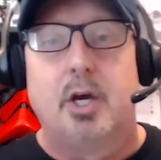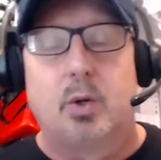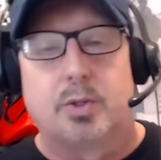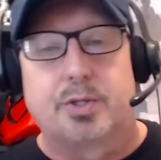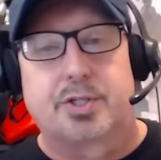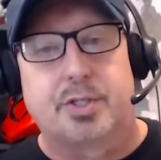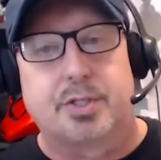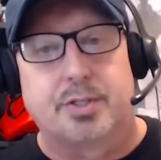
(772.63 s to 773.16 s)

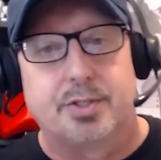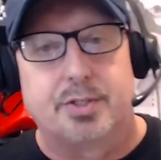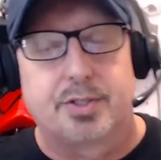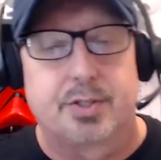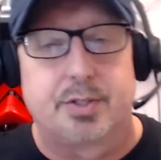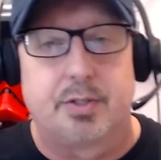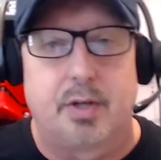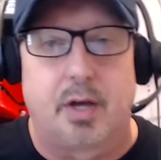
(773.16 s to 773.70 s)
which
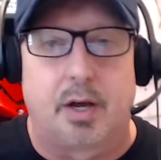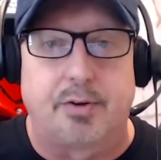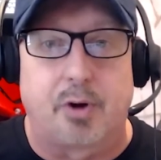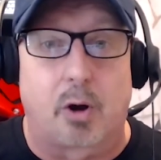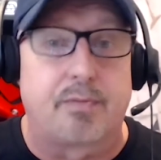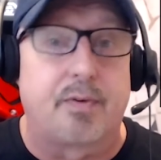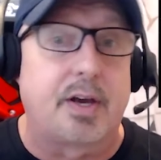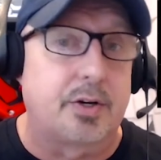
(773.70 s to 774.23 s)
is
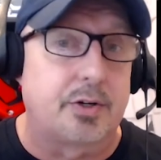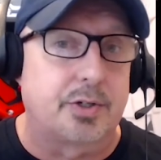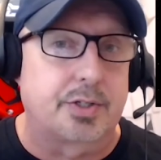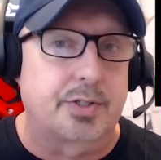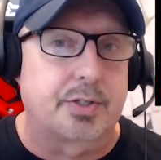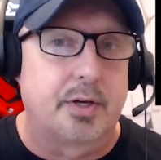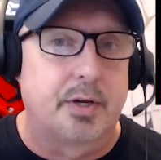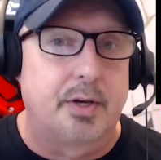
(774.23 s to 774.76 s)
Darth
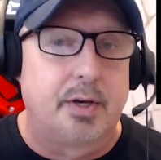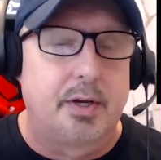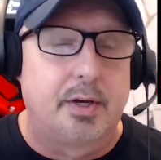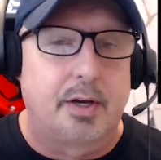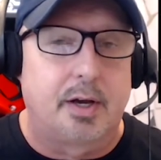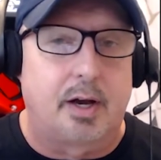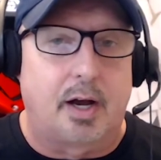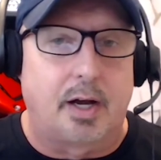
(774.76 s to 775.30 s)
Vader's
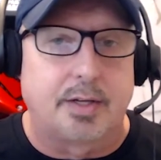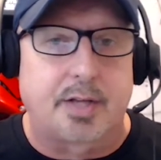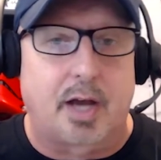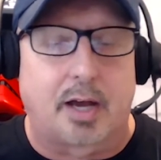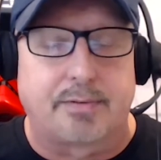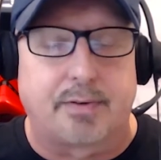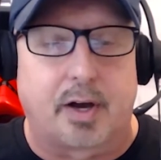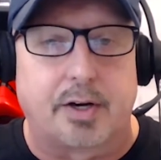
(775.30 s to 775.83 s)

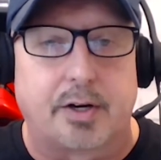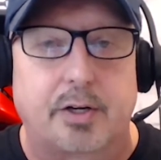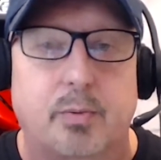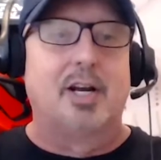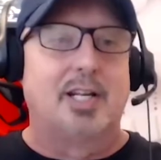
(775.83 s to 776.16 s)
TIE fighter.